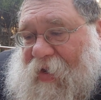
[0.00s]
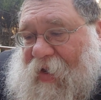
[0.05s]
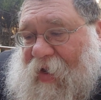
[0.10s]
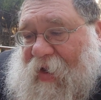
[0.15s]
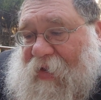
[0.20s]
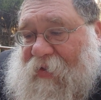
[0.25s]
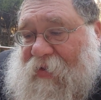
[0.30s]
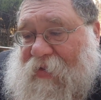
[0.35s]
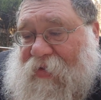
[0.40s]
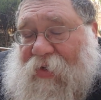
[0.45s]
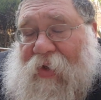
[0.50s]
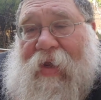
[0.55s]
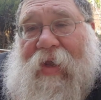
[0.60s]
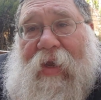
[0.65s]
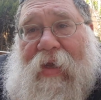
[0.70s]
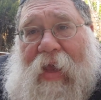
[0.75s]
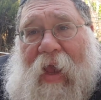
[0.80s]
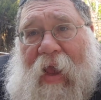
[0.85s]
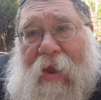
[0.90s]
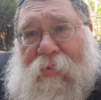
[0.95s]
And so
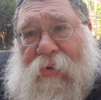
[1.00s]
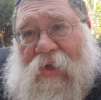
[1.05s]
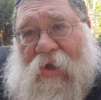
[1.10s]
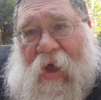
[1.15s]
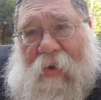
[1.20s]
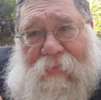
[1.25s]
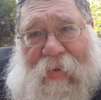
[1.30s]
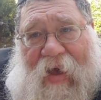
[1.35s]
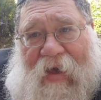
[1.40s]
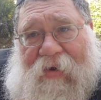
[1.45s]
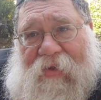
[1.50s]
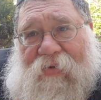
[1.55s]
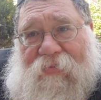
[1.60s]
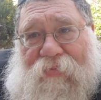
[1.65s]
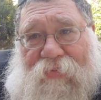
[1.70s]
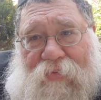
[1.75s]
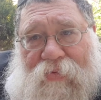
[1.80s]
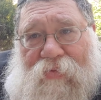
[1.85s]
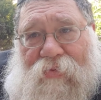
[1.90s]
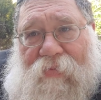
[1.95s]
he he would come out of the
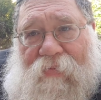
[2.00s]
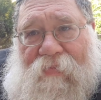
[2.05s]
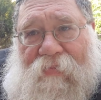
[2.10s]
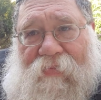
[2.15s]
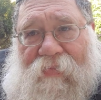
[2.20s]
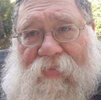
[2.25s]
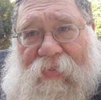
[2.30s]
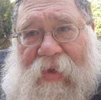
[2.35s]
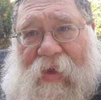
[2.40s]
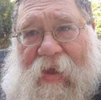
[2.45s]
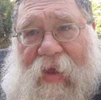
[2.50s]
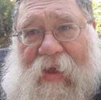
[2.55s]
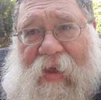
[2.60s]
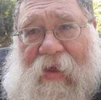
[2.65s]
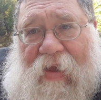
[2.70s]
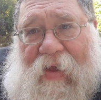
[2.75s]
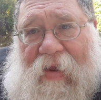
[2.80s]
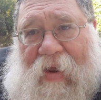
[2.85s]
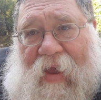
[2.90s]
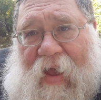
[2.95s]
room,
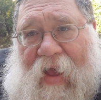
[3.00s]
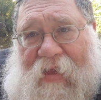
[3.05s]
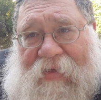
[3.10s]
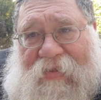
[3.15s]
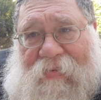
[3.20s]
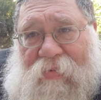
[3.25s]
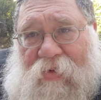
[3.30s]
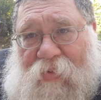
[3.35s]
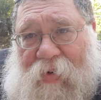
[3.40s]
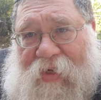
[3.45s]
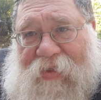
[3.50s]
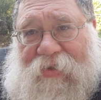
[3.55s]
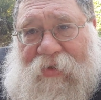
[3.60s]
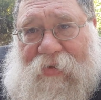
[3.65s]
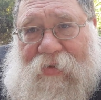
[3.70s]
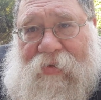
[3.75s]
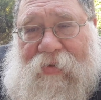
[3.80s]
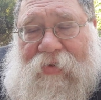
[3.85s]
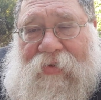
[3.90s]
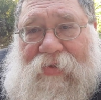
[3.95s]
uh, have some
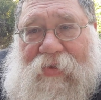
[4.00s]
questions.